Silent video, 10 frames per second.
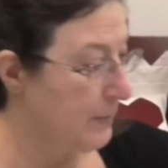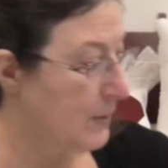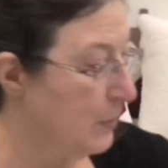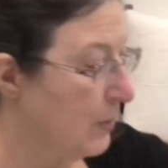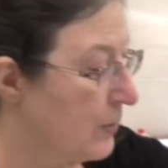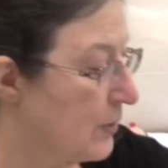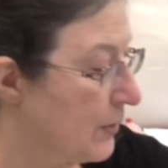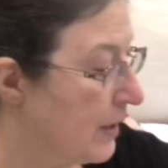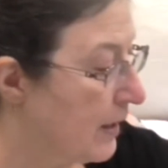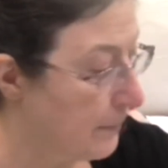let's put those
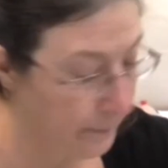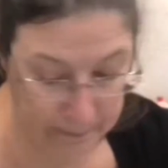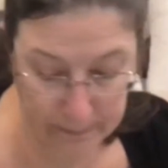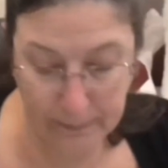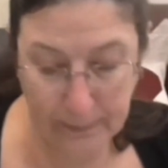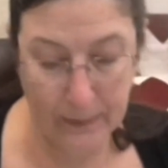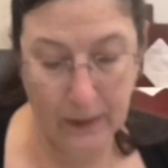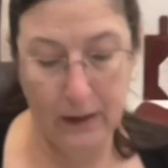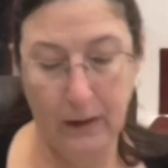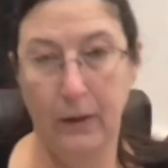on there.
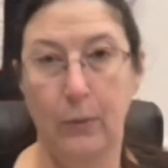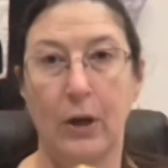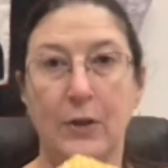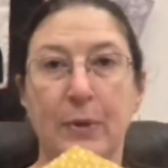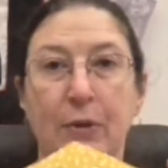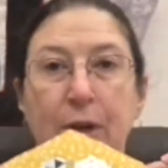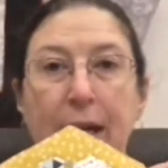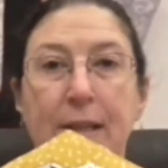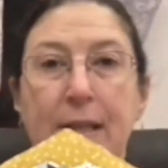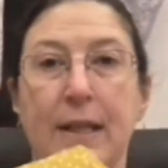I'm going to be
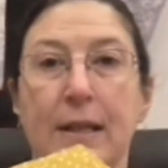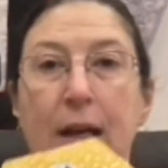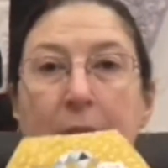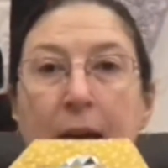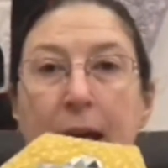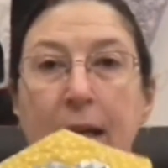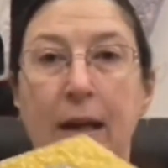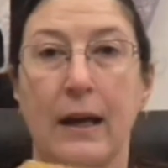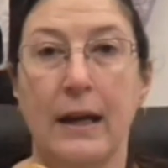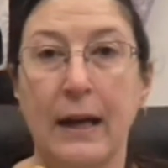creating
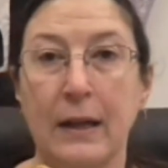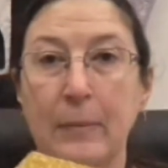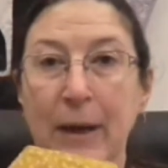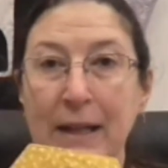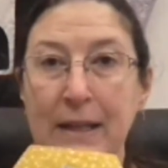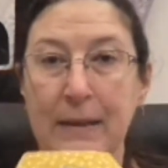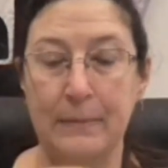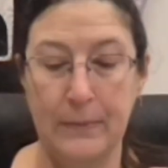a candle mat,